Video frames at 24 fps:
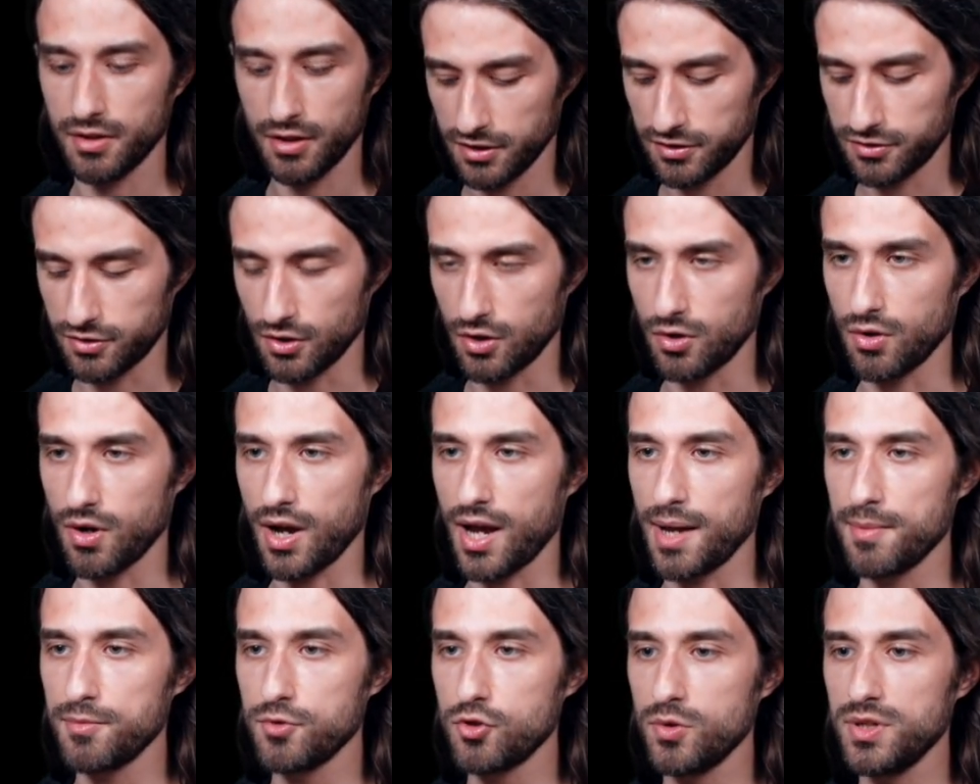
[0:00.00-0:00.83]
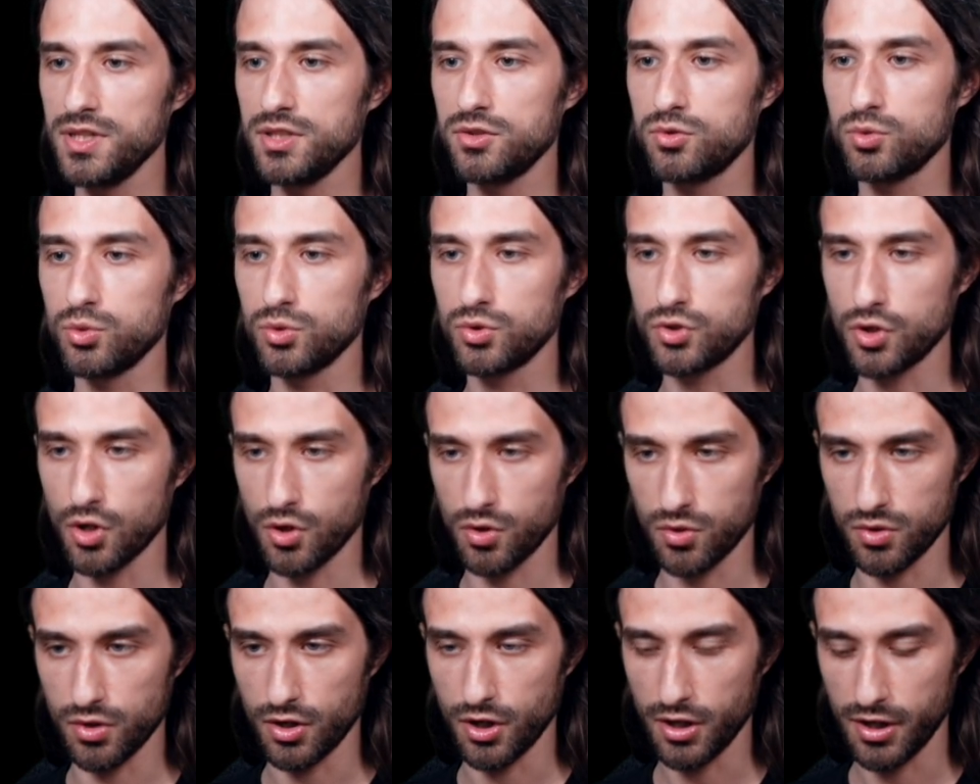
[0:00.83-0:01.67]
So I'm going to
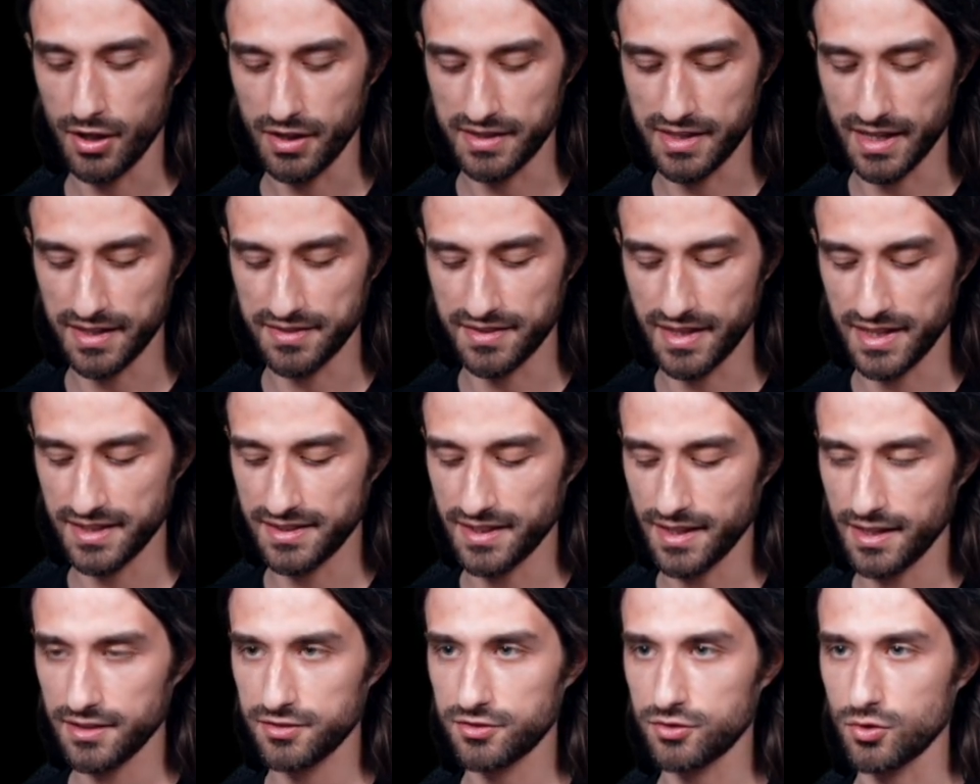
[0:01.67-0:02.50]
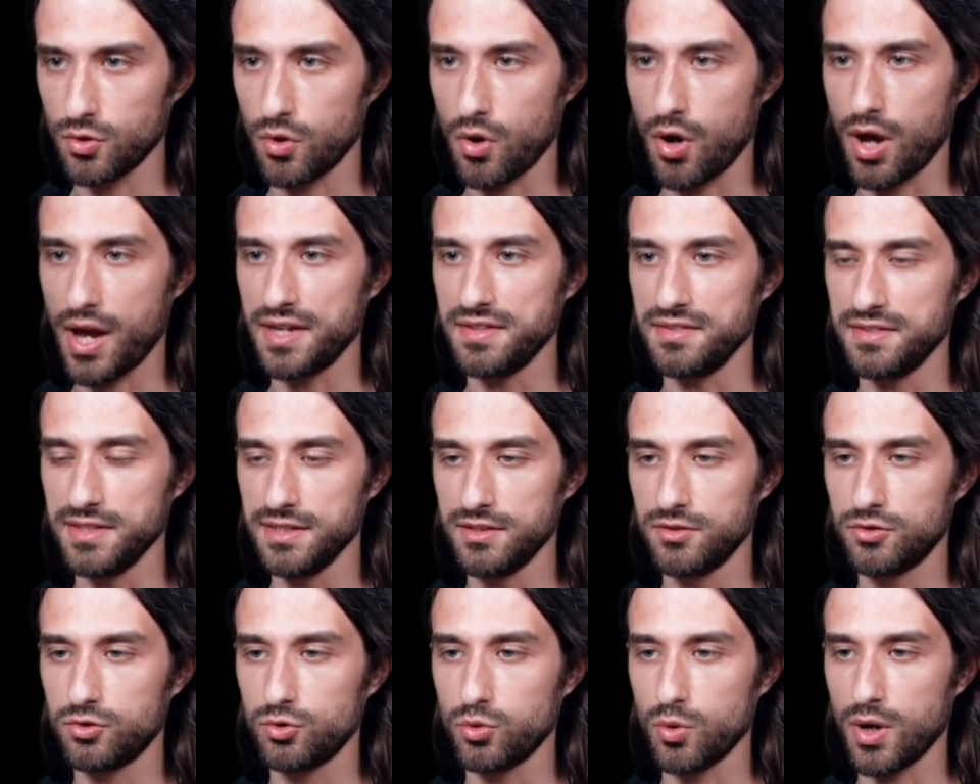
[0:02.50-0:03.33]
call getData. So I
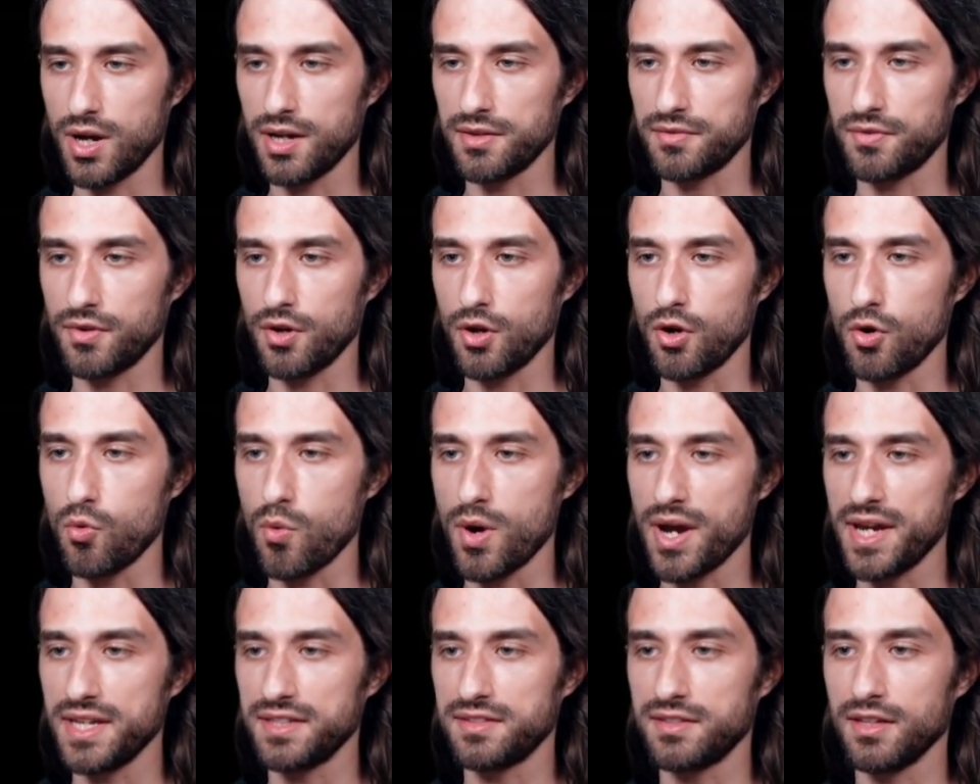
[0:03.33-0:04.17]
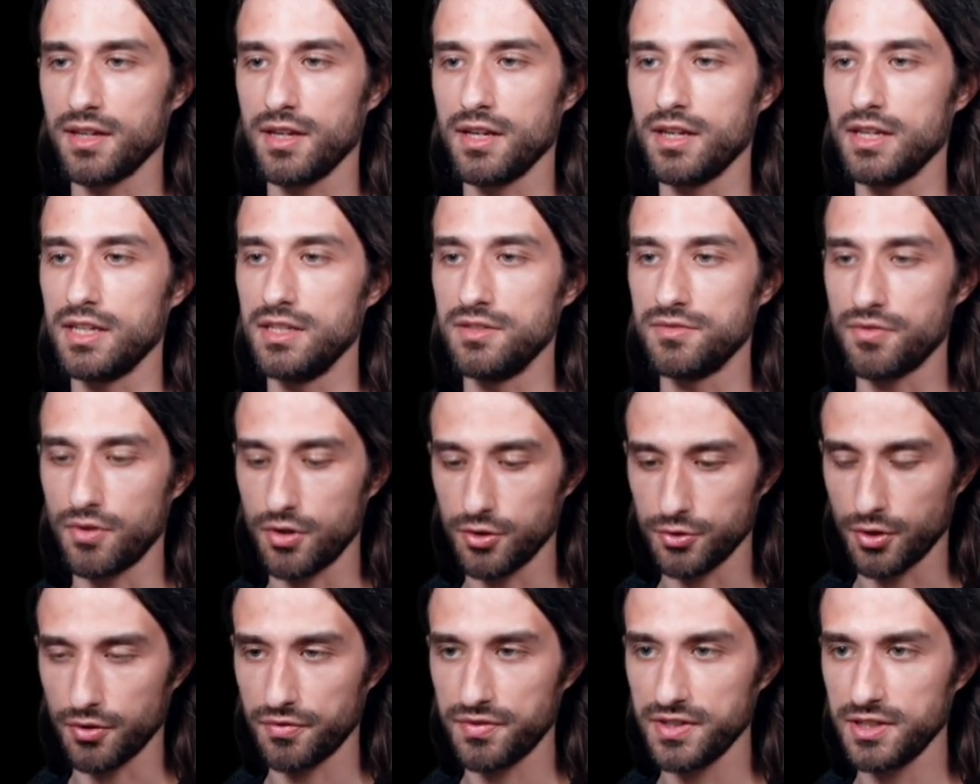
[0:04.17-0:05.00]
need to have a wait in
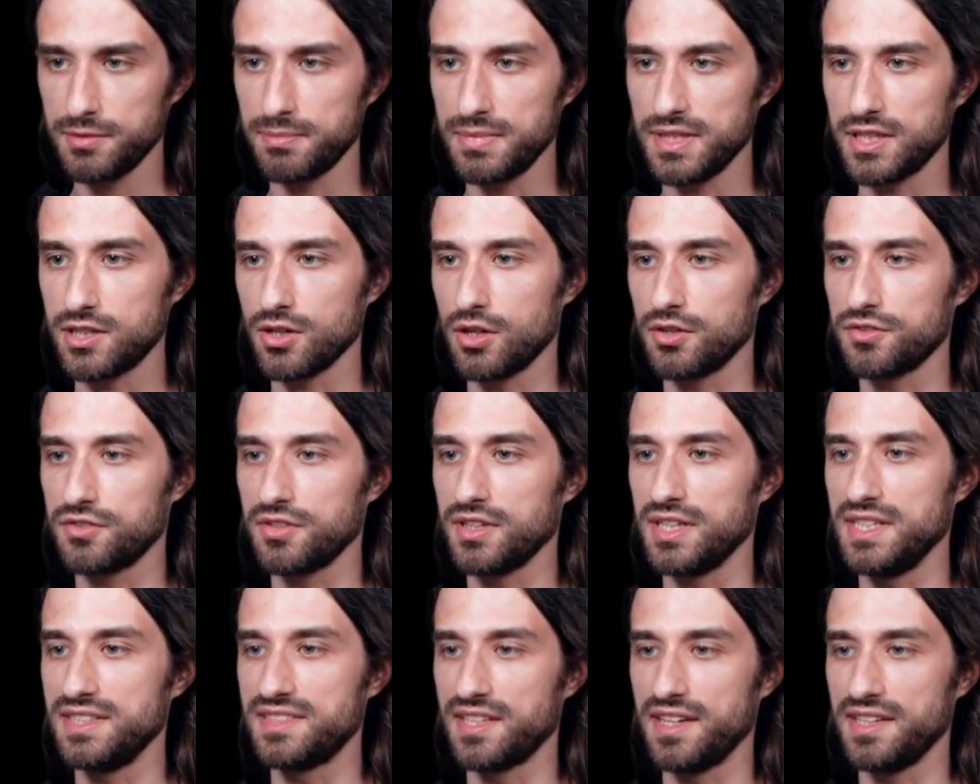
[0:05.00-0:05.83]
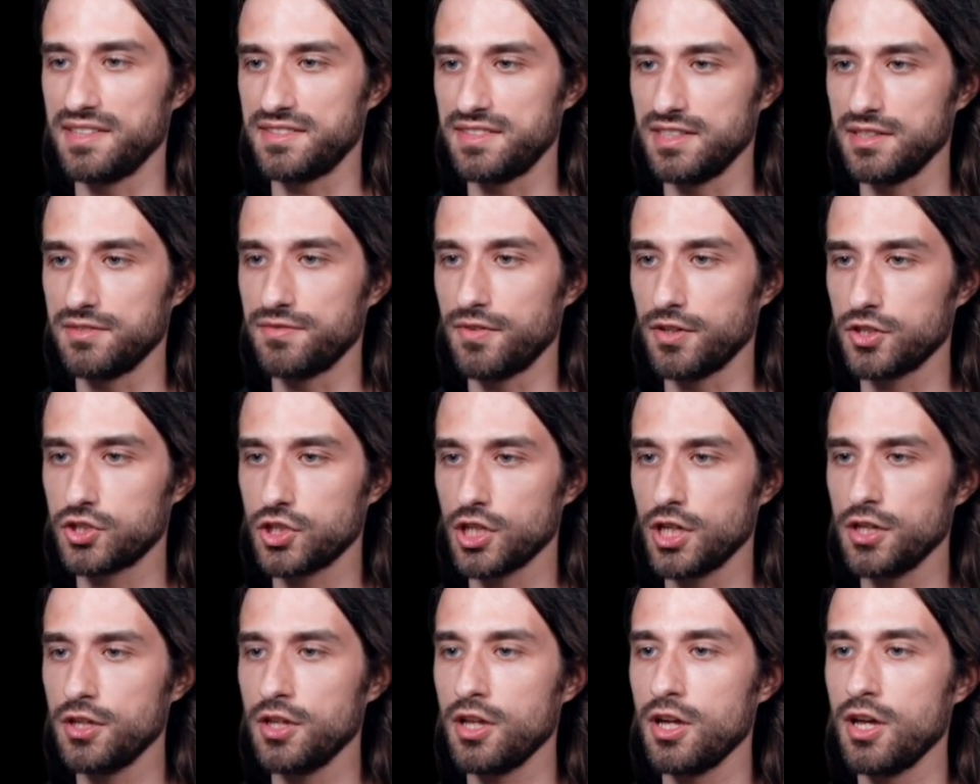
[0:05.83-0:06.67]
front of it because it's an async
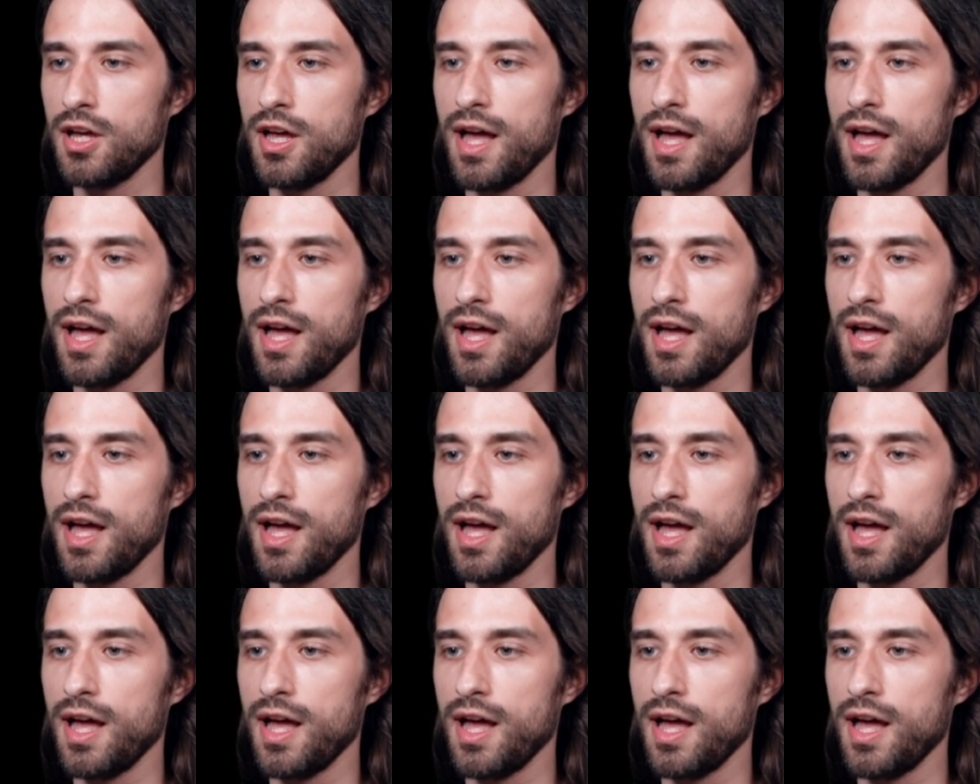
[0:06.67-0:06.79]
function.